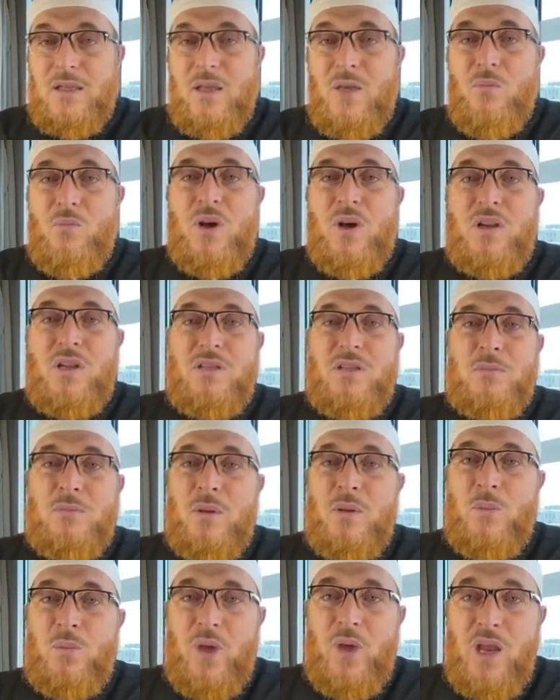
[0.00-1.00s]
somebody's
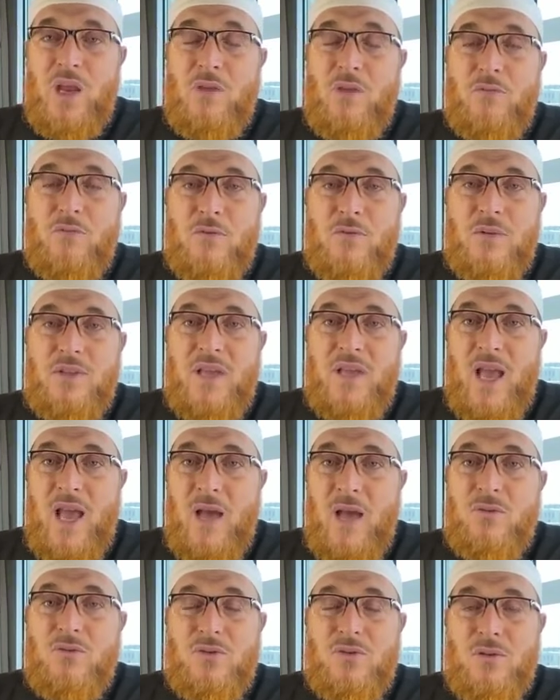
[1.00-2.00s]
been paying for the
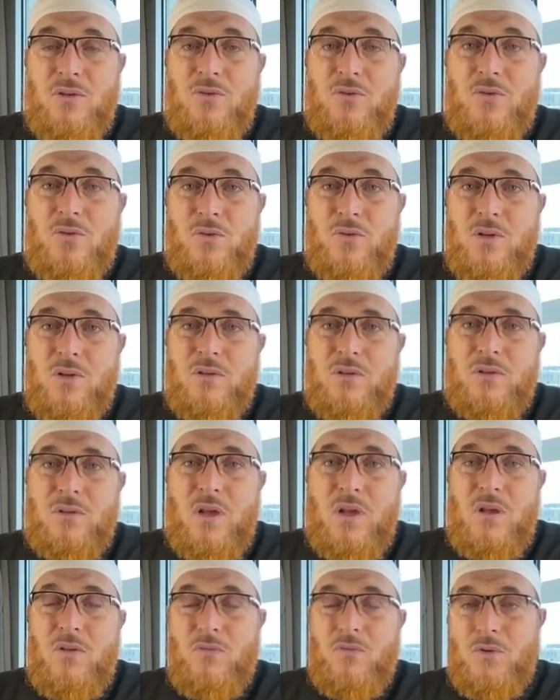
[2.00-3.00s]
house insurance
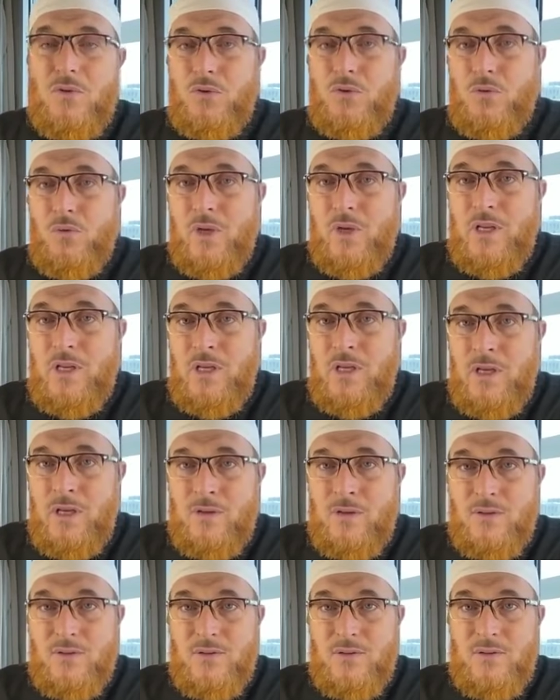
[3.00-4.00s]
for 20
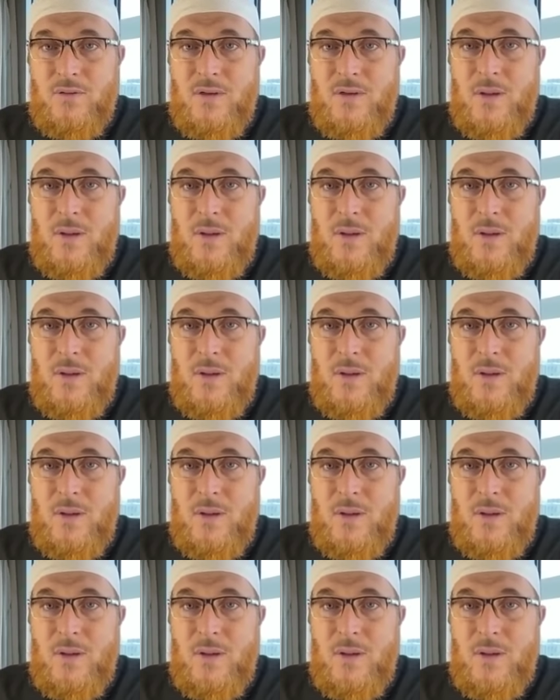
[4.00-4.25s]
years